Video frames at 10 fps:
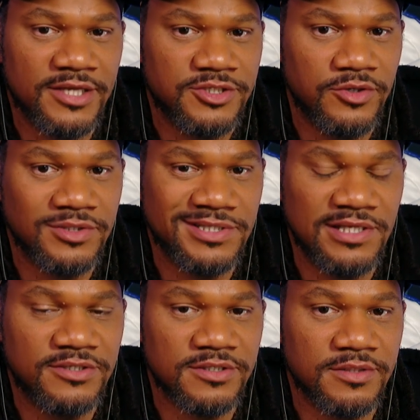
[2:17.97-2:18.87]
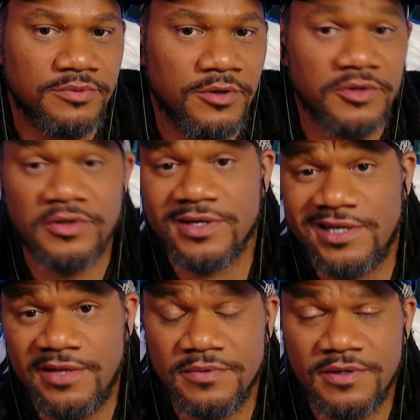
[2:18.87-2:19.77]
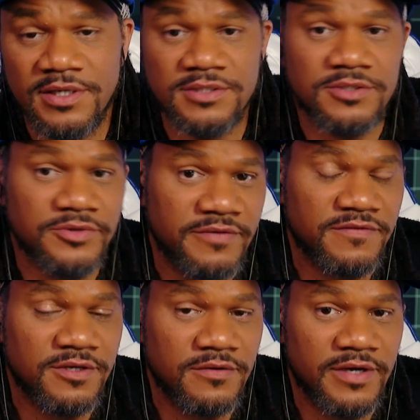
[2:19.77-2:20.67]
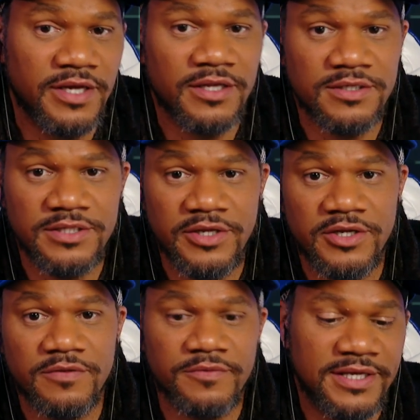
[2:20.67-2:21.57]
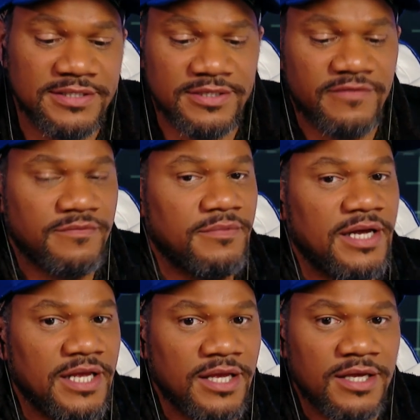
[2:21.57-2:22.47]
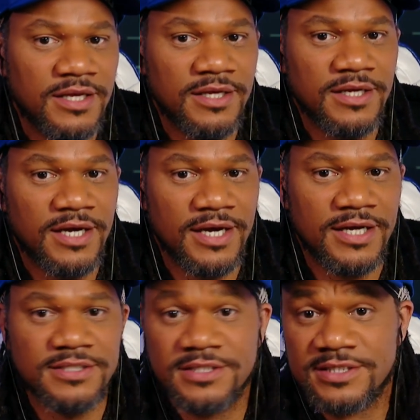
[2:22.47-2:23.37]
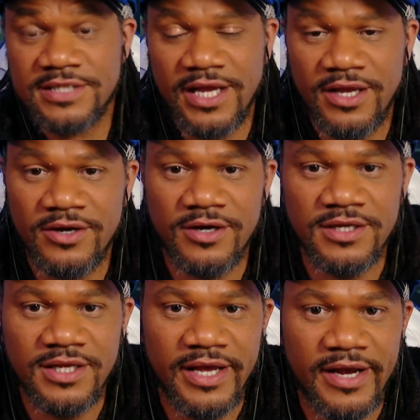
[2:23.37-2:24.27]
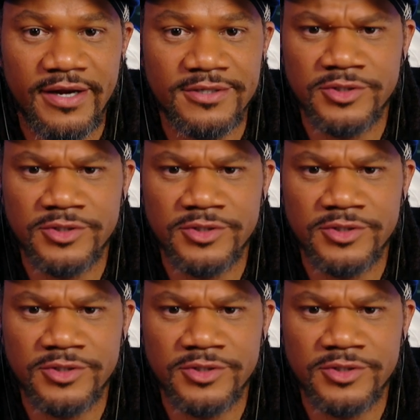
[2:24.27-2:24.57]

Alex Jones needs your support in order to keep his grift going and continue to raise enough money uh, to stay on the air.